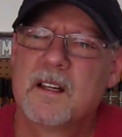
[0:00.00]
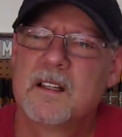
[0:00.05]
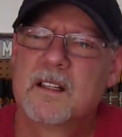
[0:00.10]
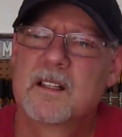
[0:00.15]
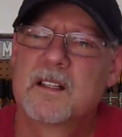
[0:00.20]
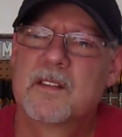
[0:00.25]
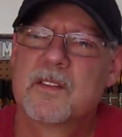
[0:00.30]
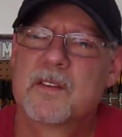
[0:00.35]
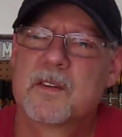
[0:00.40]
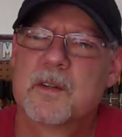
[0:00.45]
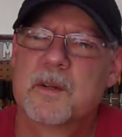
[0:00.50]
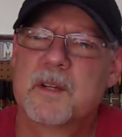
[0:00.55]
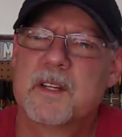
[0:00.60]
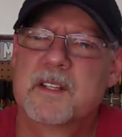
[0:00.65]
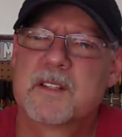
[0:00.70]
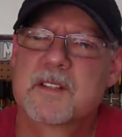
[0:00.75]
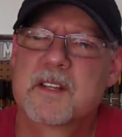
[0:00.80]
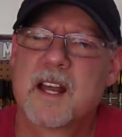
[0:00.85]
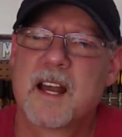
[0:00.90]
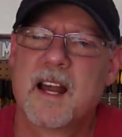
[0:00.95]
Looking
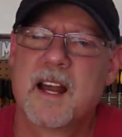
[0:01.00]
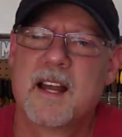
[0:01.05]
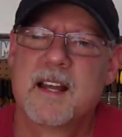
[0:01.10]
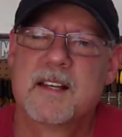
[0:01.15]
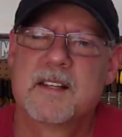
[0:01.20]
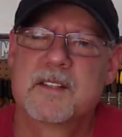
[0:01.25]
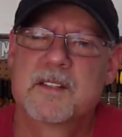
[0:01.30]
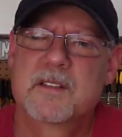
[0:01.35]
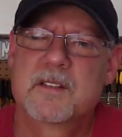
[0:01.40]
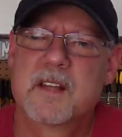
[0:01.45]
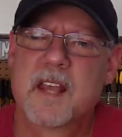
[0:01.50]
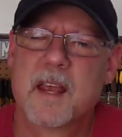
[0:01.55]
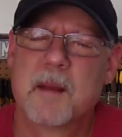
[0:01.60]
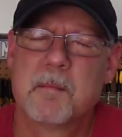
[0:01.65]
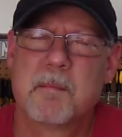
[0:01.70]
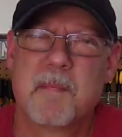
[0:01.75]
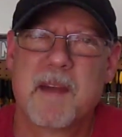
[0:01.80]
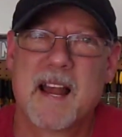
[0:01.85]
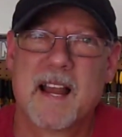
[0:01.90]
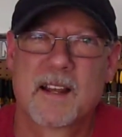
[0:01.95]
through his eyes
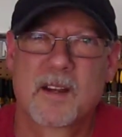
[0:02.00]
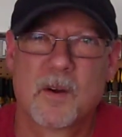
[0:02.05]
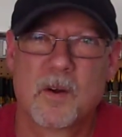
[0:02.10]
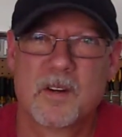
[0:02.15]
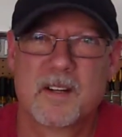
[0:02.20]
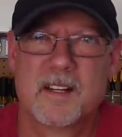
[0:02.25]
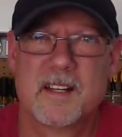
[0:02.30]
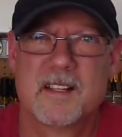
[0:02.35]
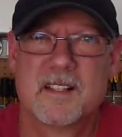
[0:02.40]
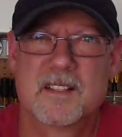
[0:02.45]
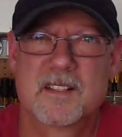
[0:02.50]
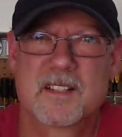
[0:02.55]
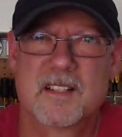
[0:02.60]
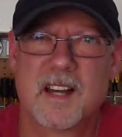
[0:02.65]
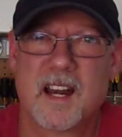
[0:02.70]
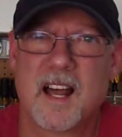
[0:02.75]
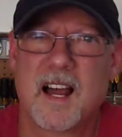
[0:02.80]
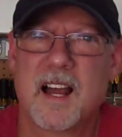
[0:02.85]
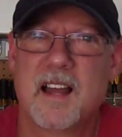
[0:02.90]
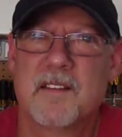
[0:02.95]
and back on
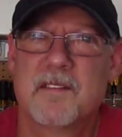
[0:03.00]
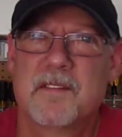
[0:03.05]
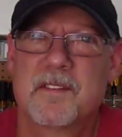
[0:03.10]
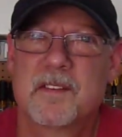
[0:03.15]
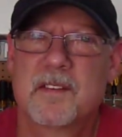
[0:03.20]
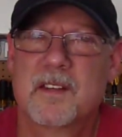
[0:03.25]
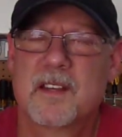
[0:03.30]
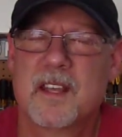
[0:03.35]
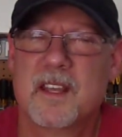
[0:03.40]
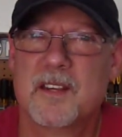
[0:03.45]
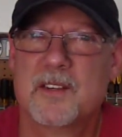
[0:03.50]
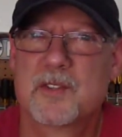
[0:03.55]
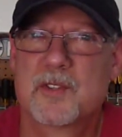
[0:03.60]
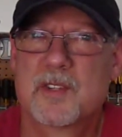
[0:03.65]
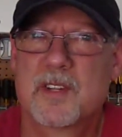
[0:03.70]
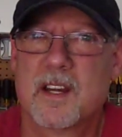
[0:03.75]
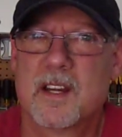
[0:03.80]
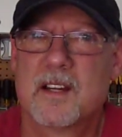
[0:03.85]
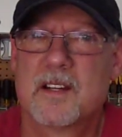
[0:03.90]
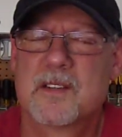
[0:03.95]
his life, he
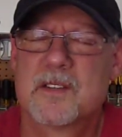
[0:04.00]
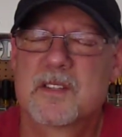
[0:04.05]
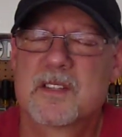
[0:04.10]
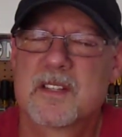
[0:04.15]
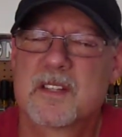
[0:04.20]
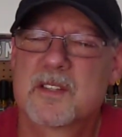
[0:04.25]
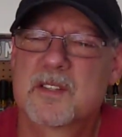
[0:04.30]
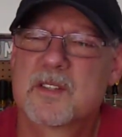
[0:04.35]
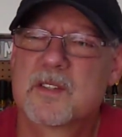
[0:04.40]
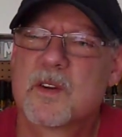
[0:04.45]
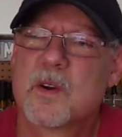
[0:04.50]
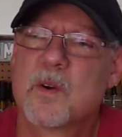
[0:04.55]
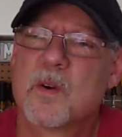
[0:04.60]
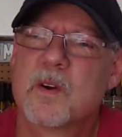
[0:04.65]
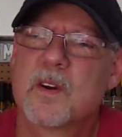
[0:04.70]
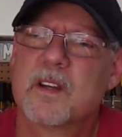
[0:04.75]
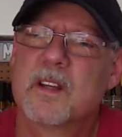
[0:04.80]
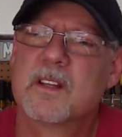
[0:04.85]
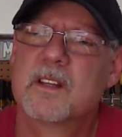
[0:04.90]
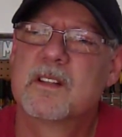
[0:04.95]
shares the
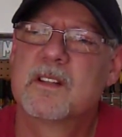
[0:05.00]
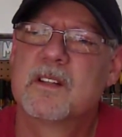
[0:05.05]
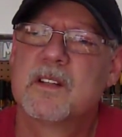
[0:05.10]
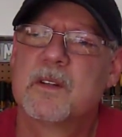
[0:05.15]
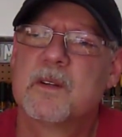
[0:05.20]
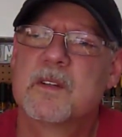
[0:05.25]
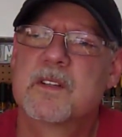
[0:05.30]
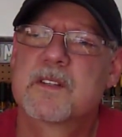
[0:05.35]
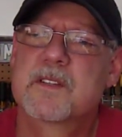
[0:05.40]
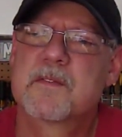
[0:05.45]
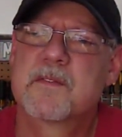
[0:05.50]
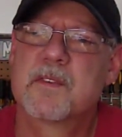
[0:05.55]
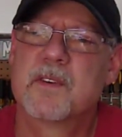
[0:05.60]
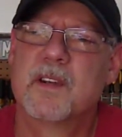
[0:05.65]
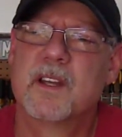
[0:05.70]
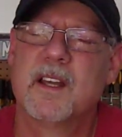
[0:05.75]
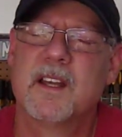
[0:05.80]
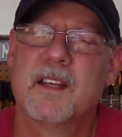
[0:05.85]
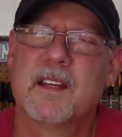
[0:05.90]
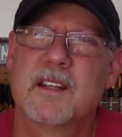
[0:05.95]
story to his
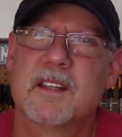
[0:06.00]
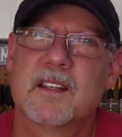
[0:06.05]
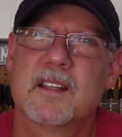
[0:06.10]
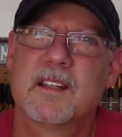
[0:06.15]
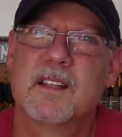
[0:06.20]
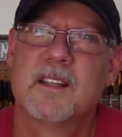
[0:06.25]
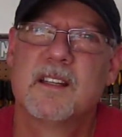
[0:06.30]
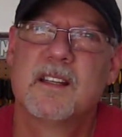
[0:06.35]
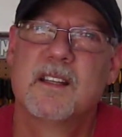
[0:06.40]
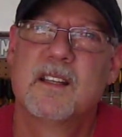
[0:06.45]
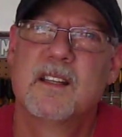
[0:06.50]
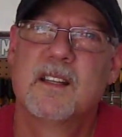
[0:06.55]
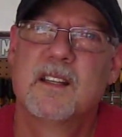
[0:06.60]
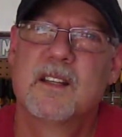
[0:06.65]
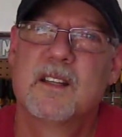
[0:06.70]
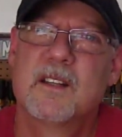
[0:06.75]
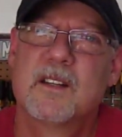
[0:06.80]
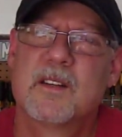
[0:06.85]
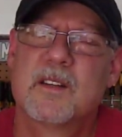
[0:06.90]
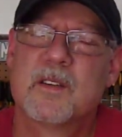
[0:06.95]
friend,
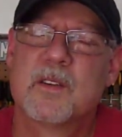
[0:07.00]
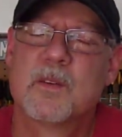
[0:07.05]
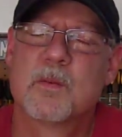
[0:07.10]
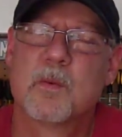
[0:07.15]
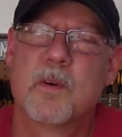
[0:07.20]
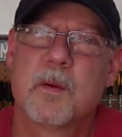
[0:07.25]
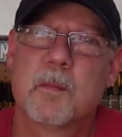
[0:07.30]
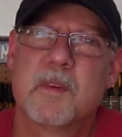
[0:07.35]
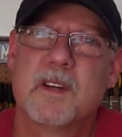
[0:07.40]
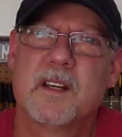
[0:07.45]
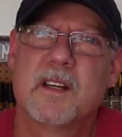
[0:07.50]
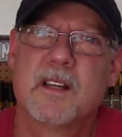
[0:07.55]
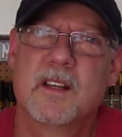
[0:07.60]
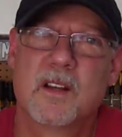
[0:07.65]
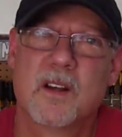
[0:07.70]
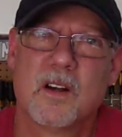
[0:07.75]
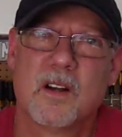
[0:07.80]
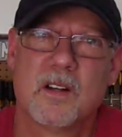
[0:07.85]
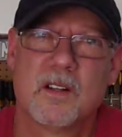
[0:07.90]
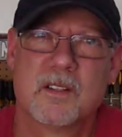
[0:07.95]
to the woman
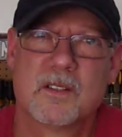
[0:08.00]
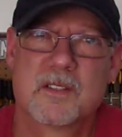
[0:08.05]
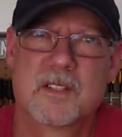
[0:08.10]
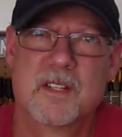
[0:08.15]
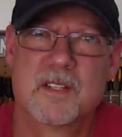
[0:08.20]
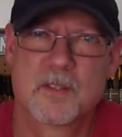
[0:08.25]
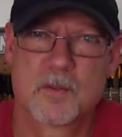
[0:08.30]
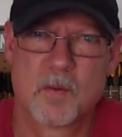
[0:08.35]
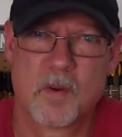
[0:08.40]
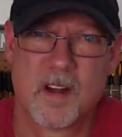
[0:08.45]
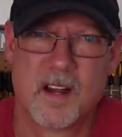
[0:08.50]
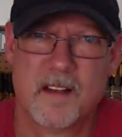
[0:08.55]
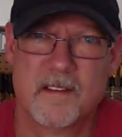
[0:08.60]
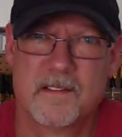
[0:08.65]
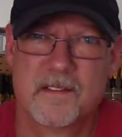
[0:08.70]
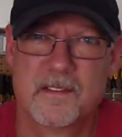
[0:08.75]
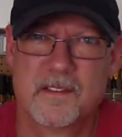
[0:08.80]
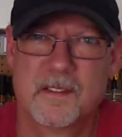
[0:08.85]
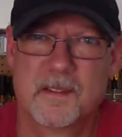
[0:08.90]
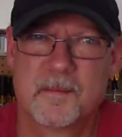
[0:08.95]
he calls his
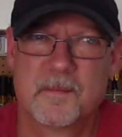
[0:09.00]
wife.